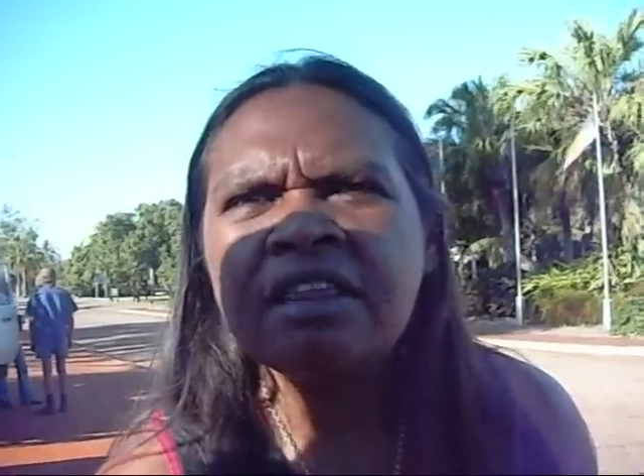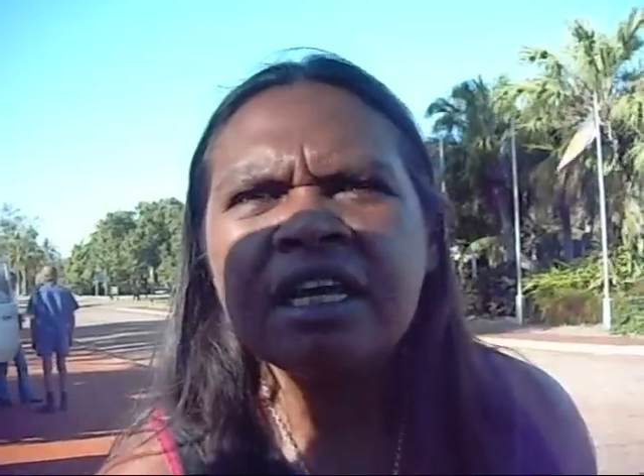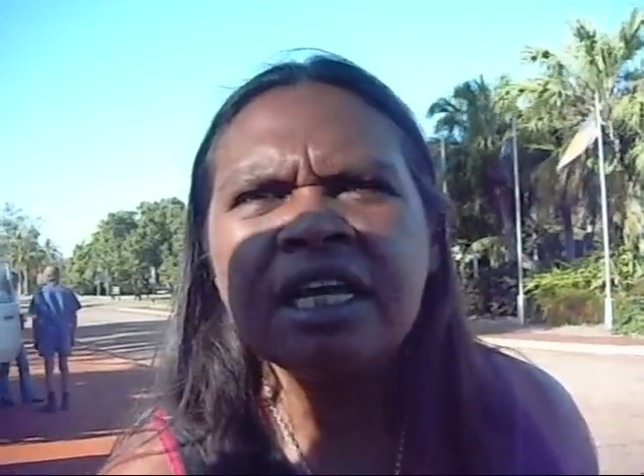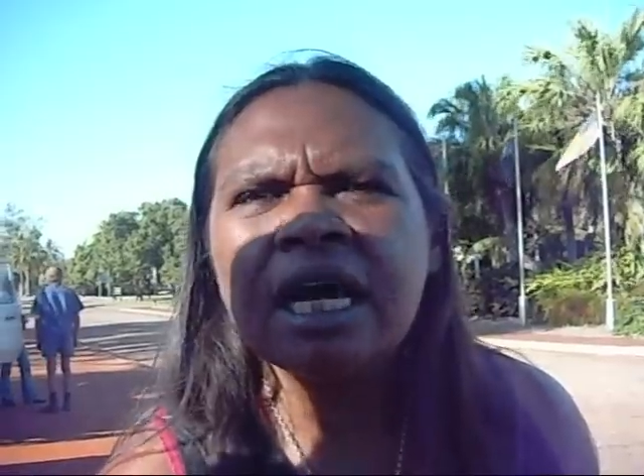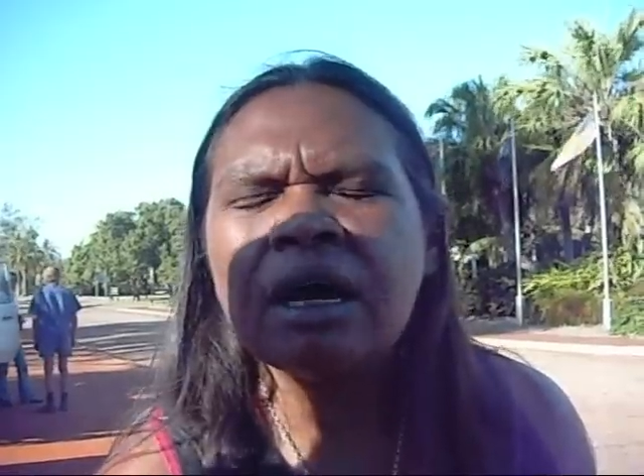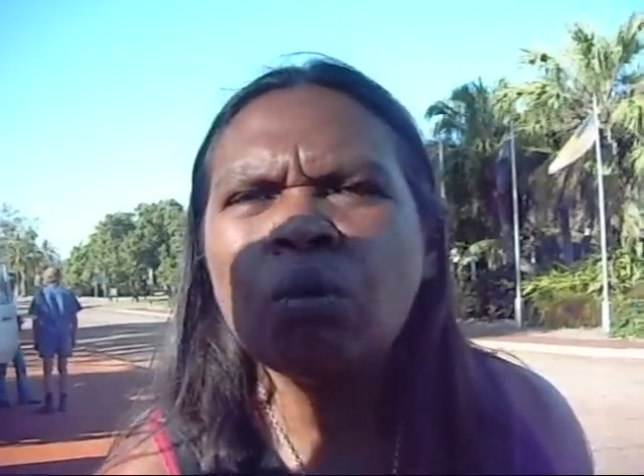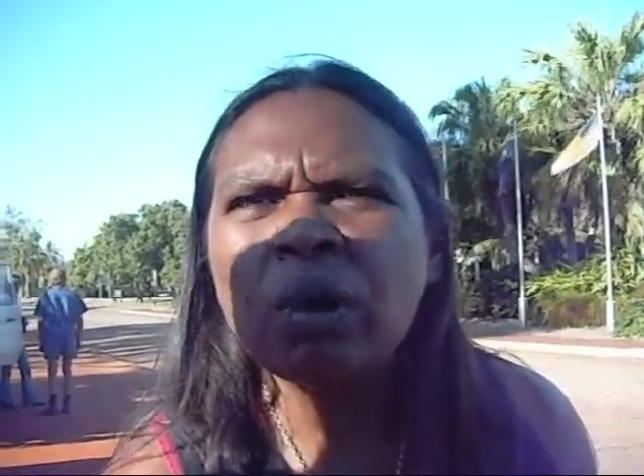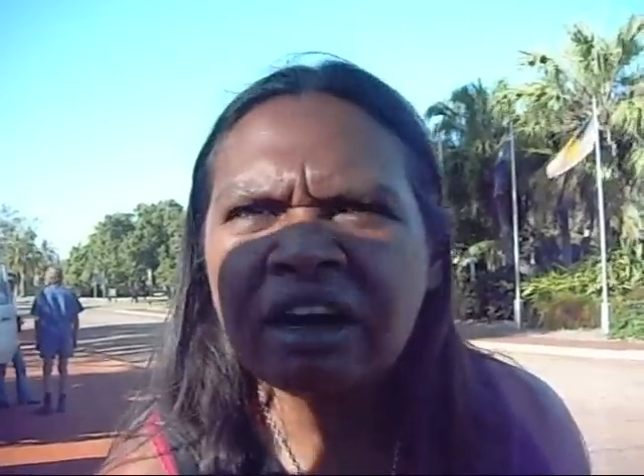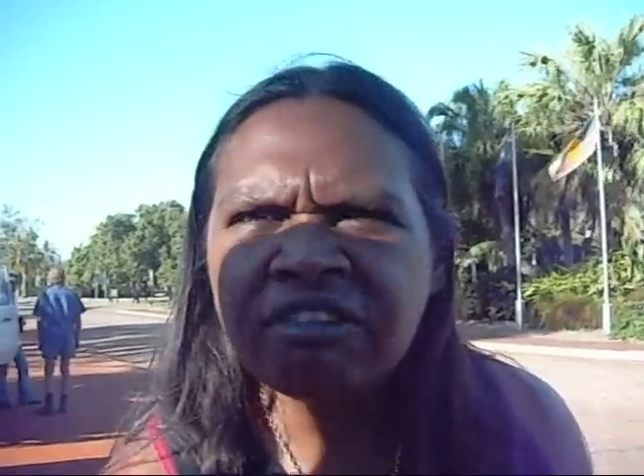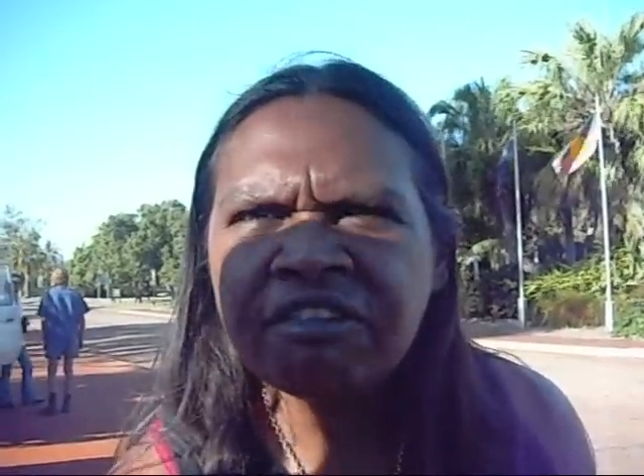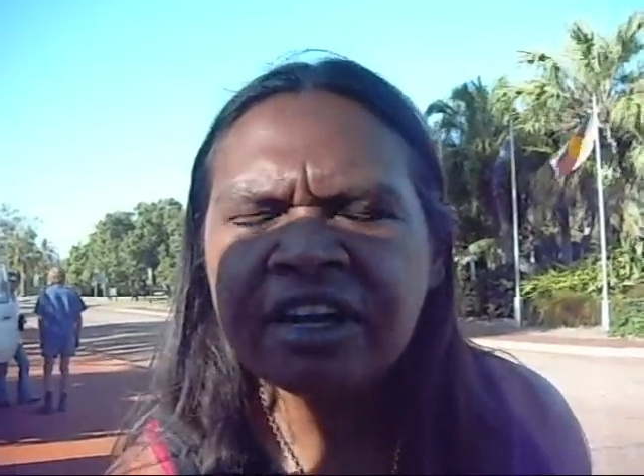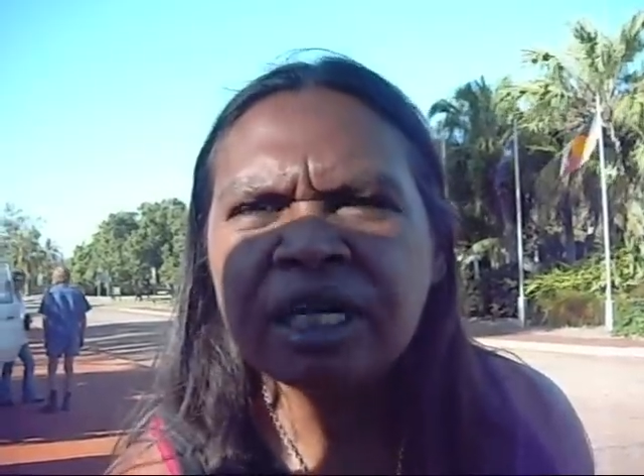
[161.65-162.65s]
the
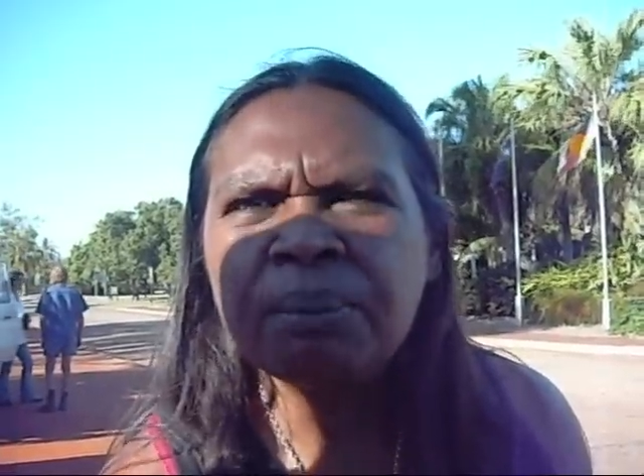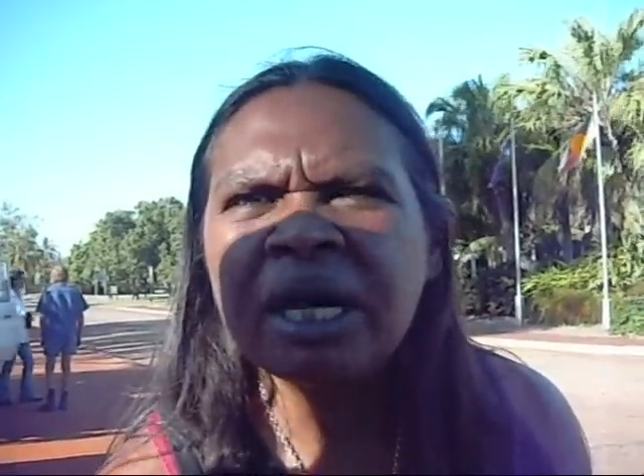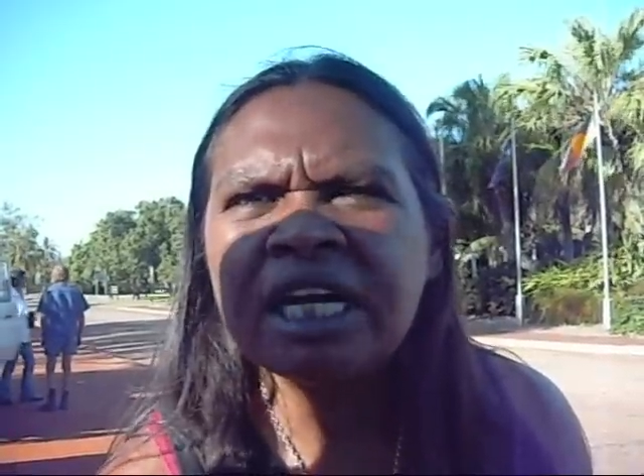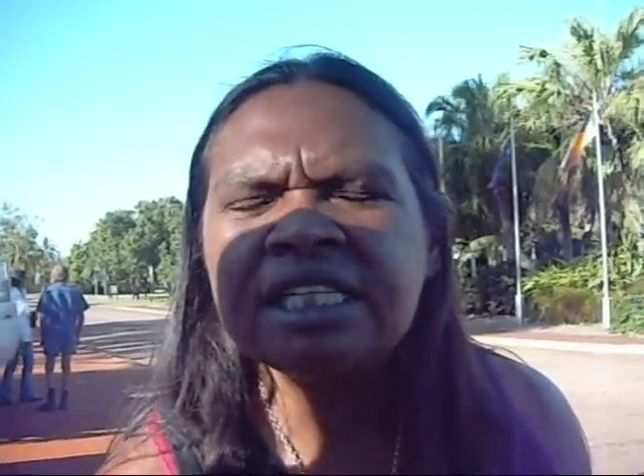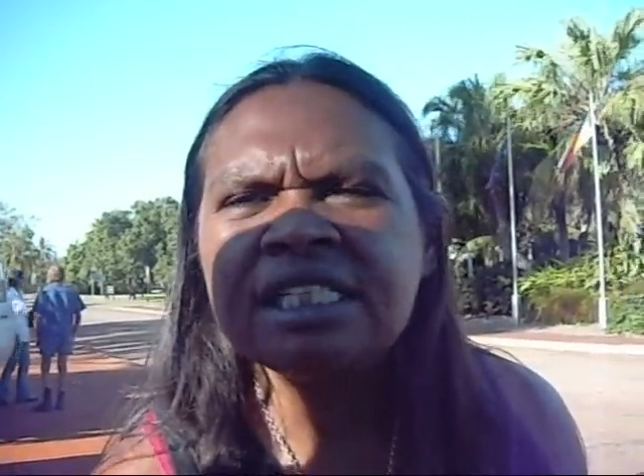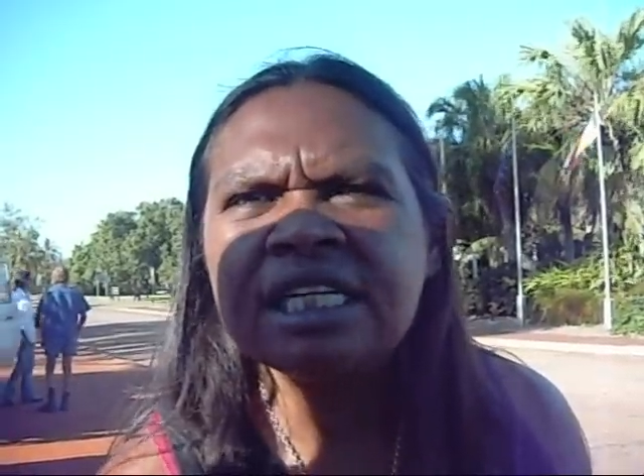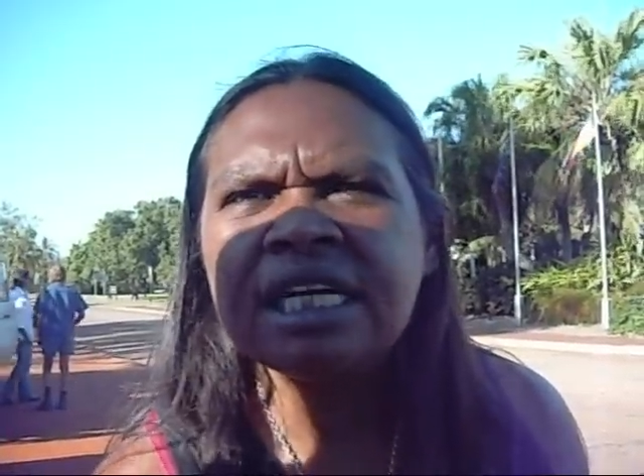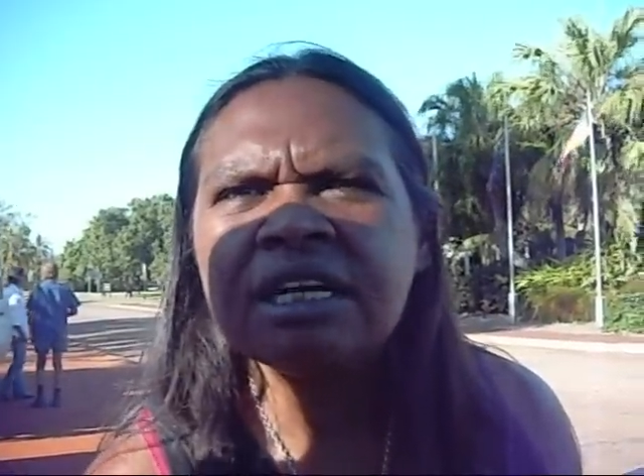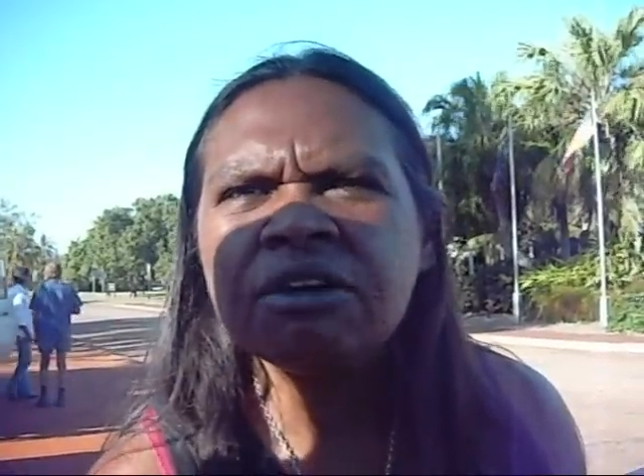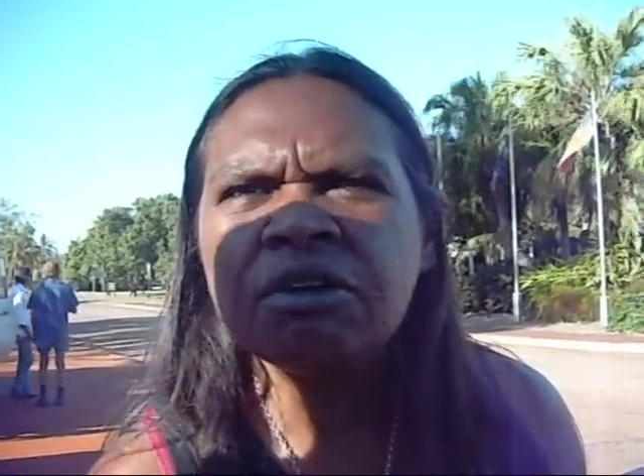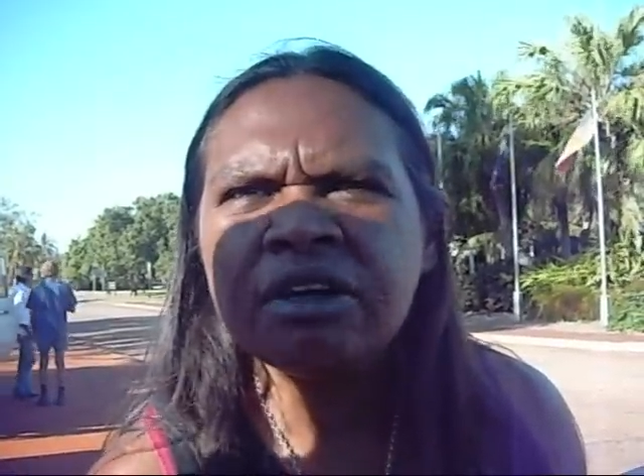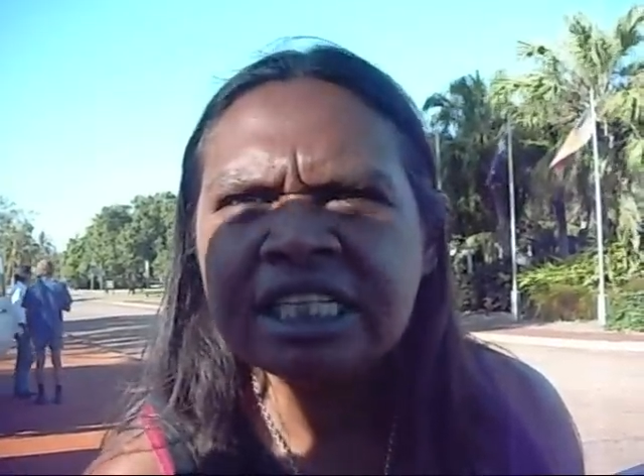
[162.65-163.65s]
welfare dependency
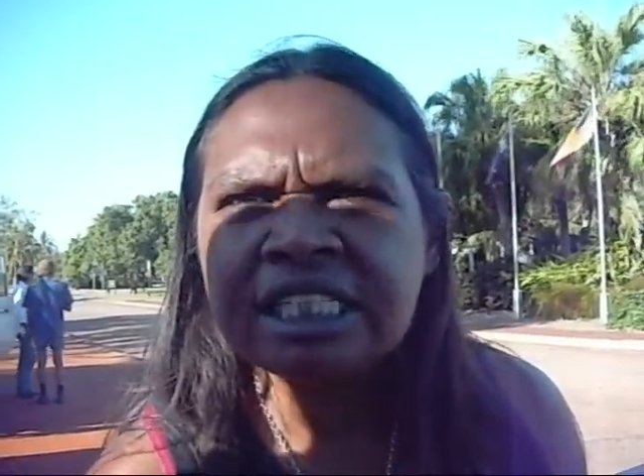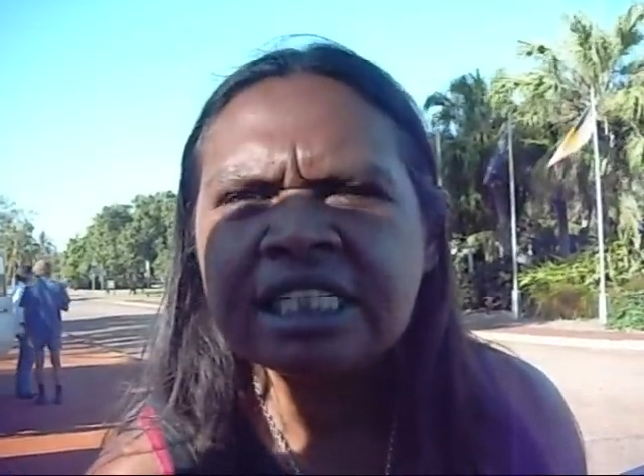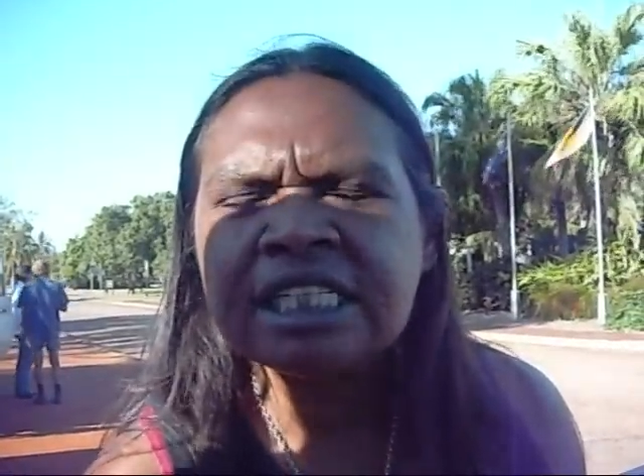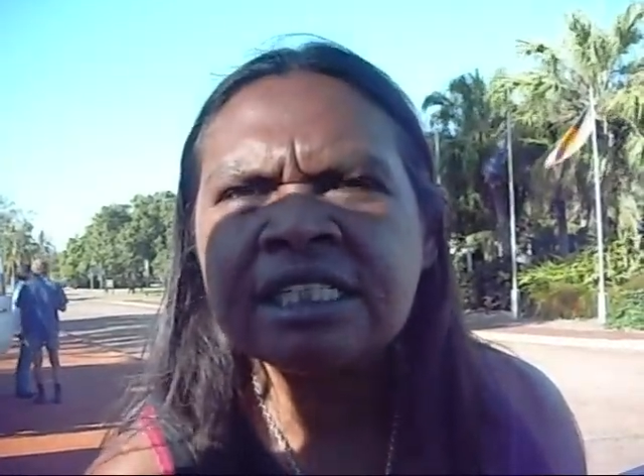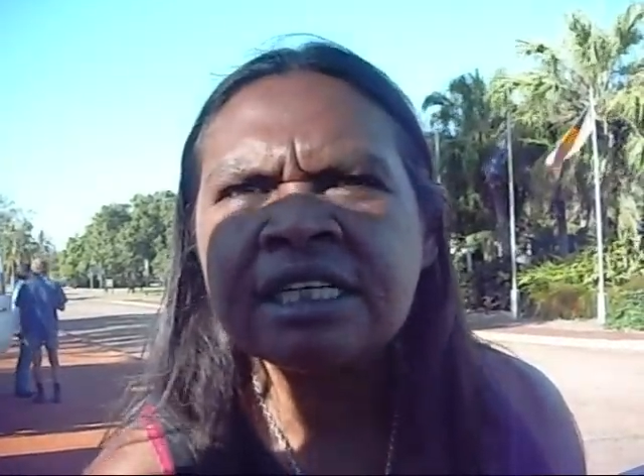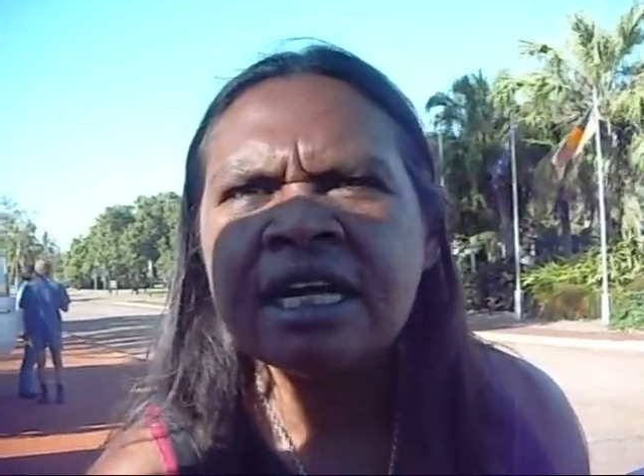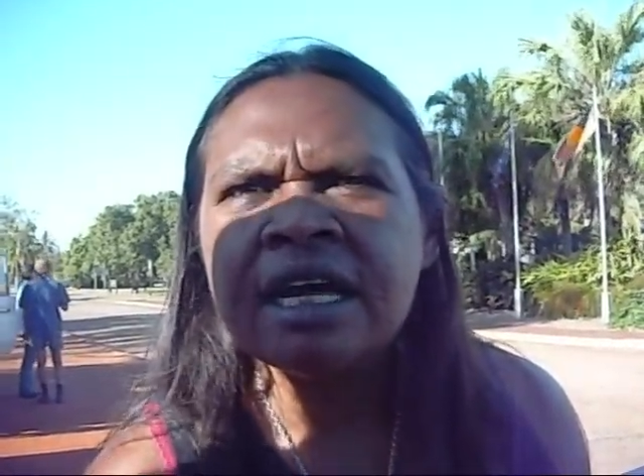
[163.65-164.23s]
increases,